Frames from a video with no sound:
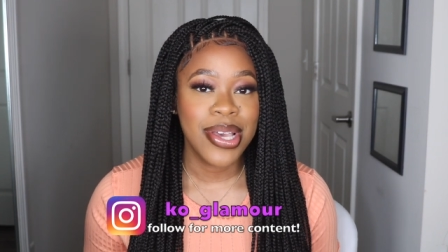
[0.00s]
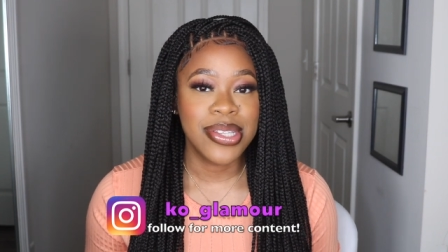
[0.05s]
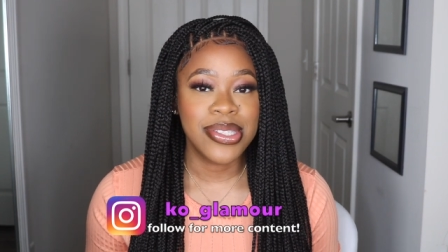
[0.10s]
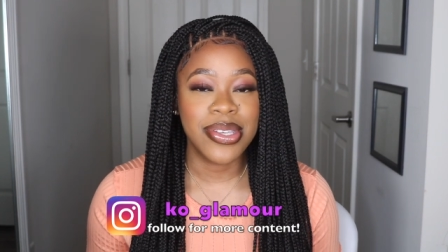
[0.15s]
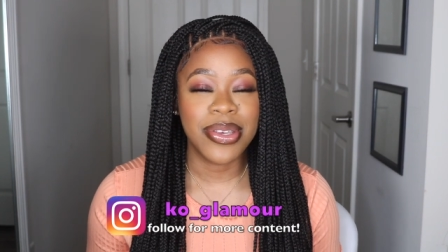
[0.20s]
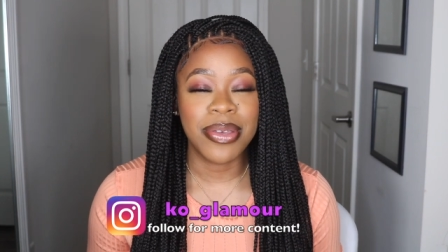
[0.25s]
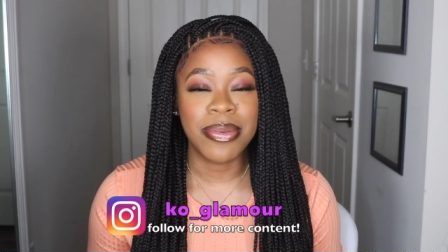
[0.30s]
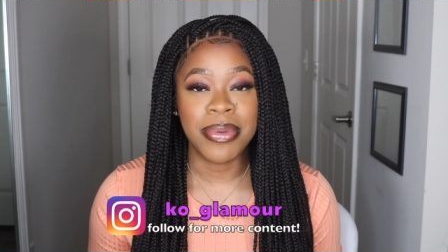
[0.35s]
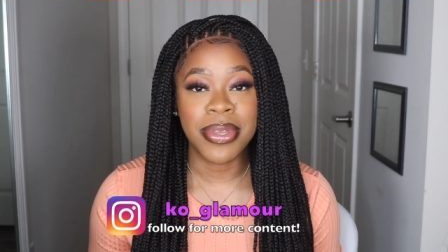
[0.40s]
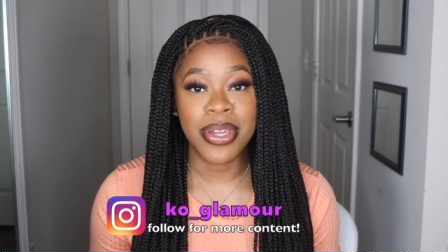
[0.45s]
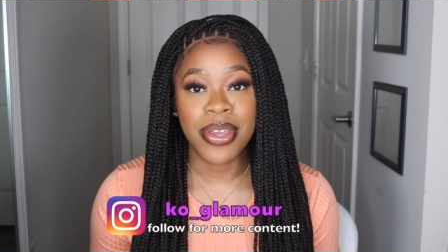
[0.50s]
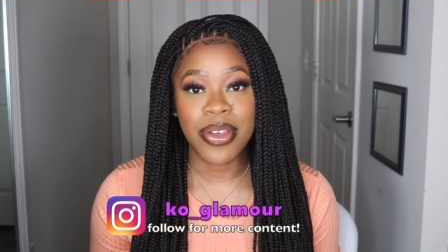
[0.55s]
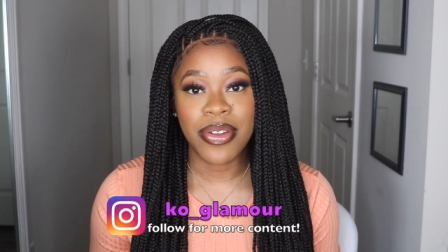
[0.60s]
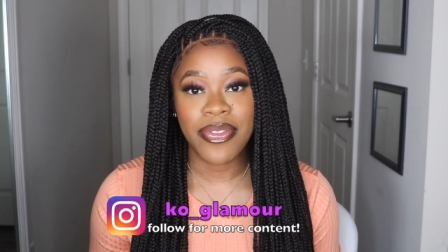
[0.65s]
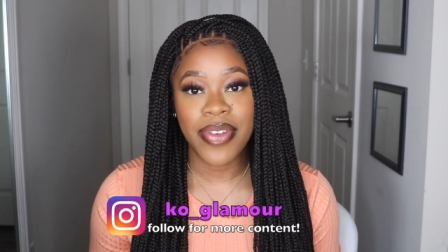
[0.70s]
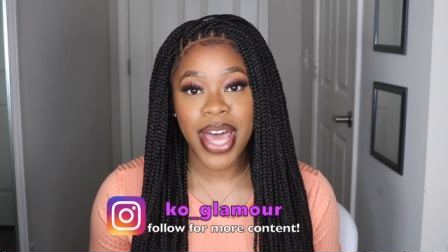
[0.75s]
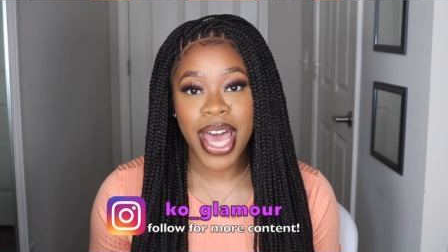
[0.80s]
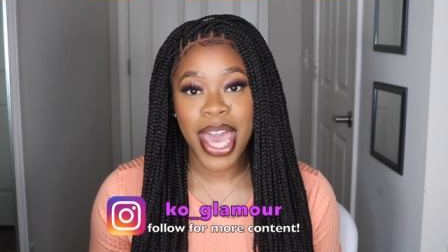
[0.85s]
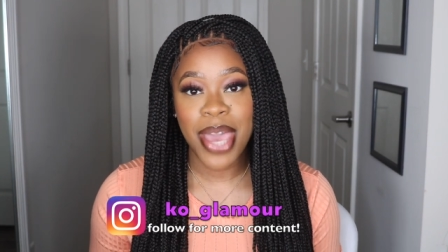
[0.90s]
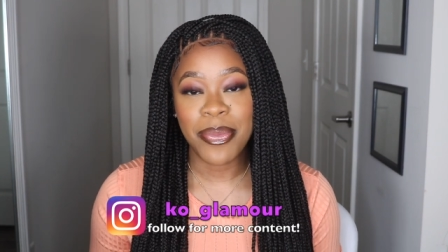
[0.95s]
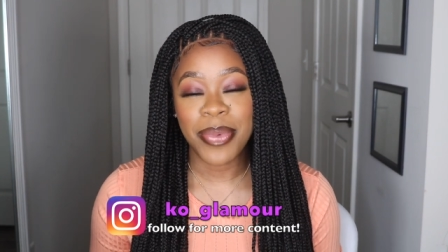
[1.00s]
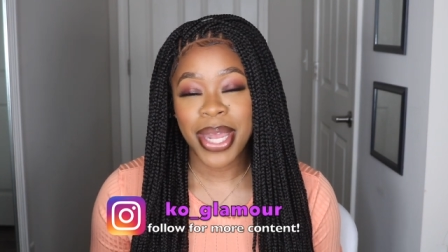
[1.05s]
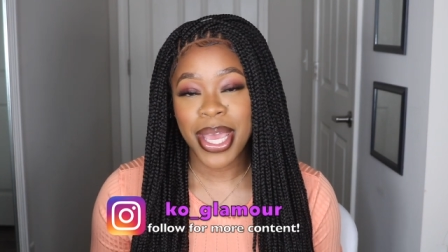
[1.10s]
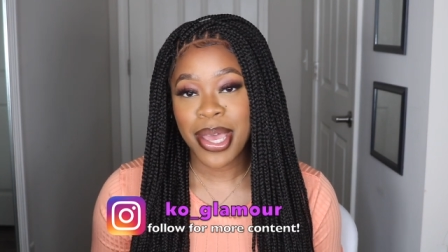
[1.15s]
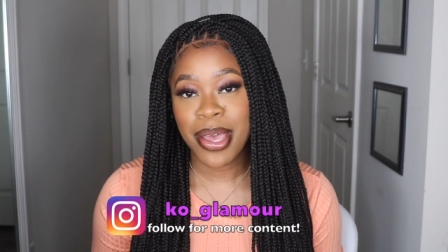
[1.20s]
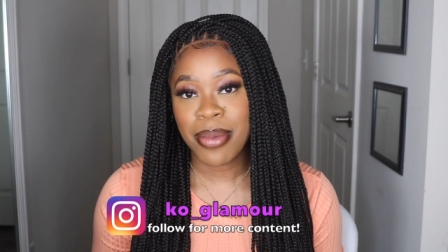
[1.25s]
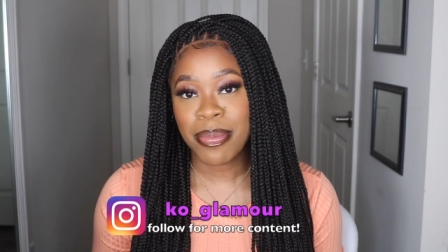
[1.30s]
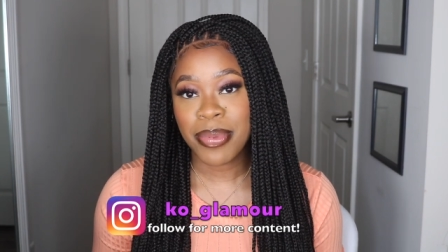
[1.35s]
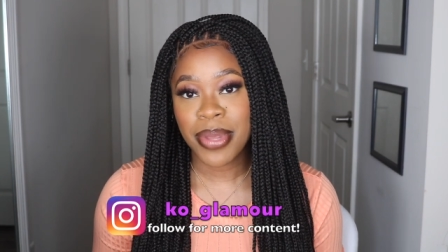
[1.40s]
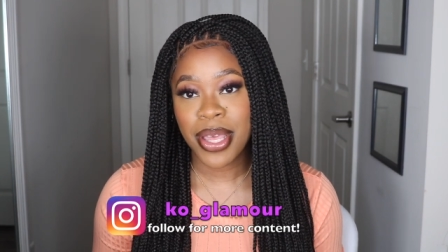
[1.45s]
so you can be notified when I
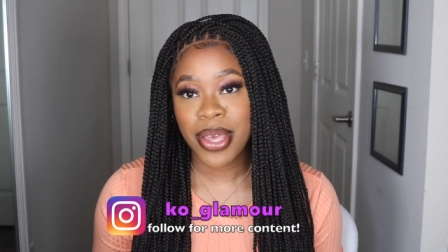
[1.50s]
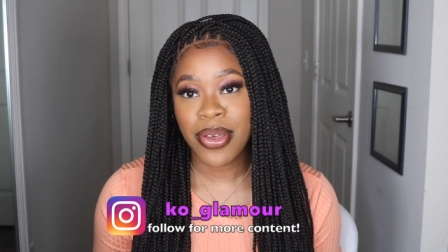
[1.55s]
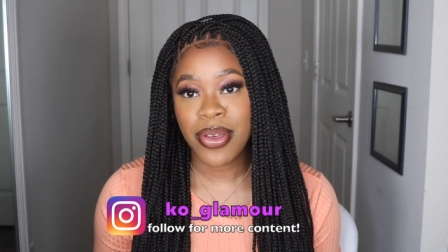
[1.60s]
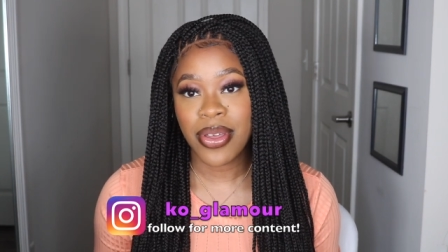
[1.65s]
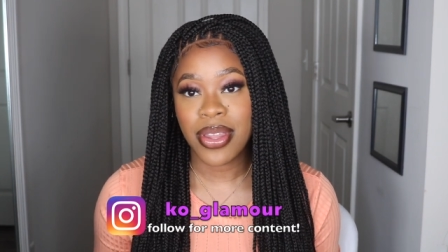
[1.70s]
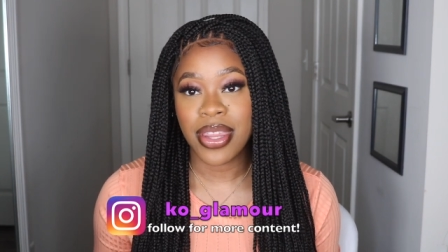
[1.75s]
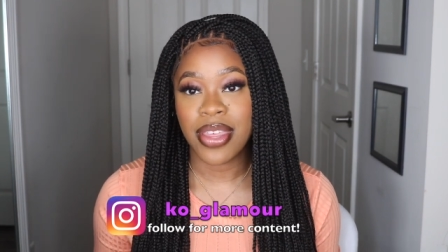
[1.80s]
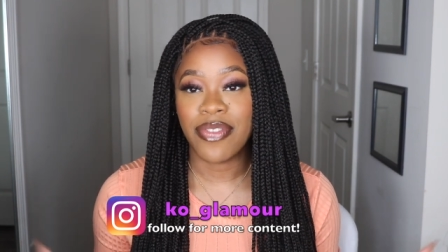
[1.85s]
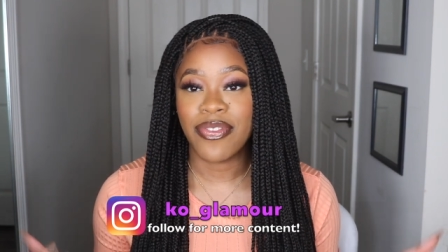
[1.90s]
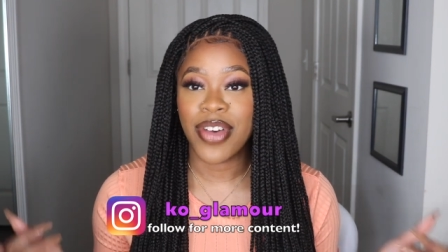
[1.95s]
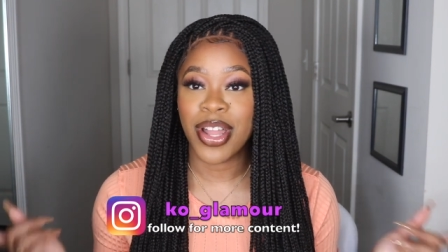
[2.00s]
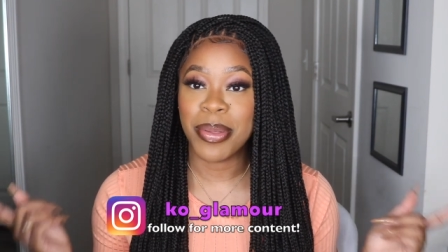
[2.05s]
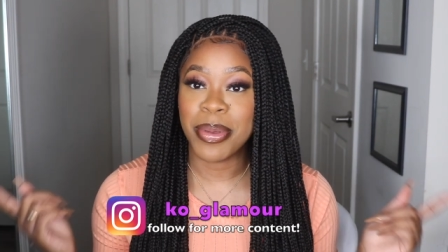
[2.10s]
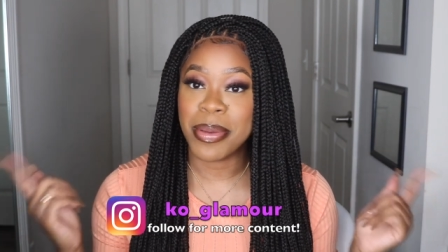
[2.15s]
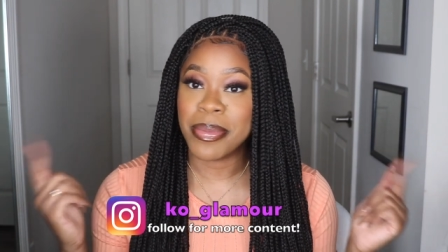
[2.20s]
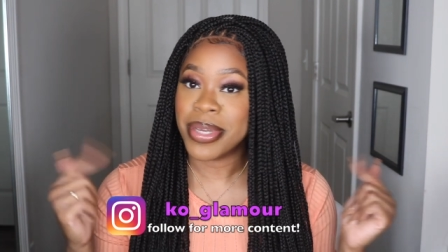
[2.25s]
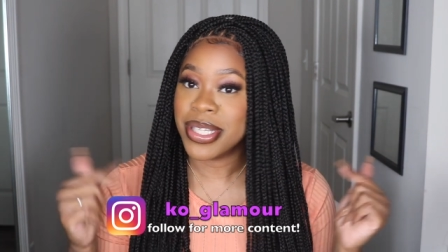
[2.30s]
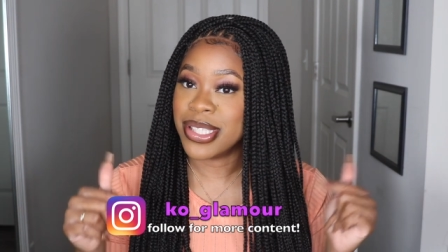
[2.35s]
upload and then following